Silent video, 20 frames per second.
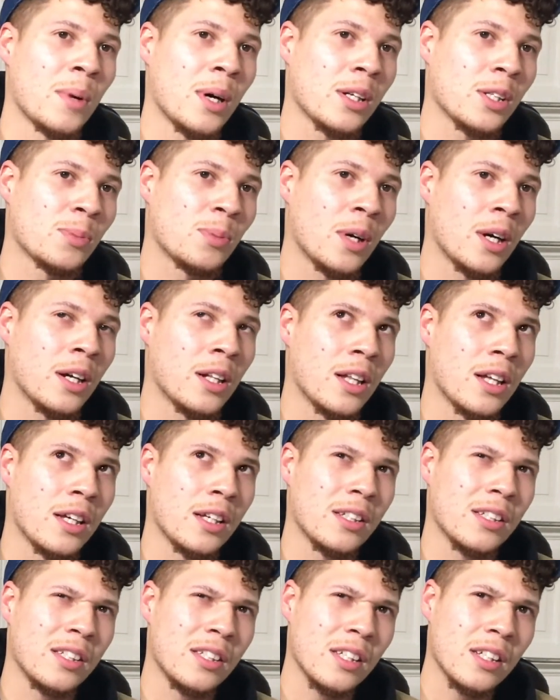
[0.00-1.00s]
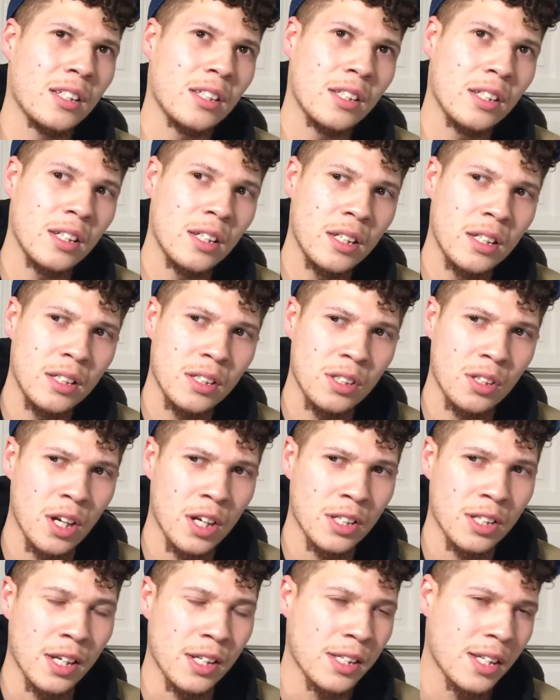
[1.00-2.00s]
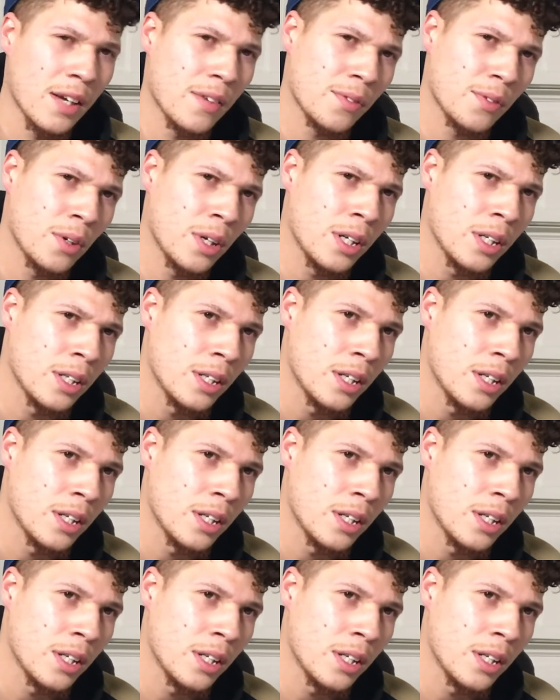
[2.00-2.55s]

I was probably like 16, so I was like 10th grade.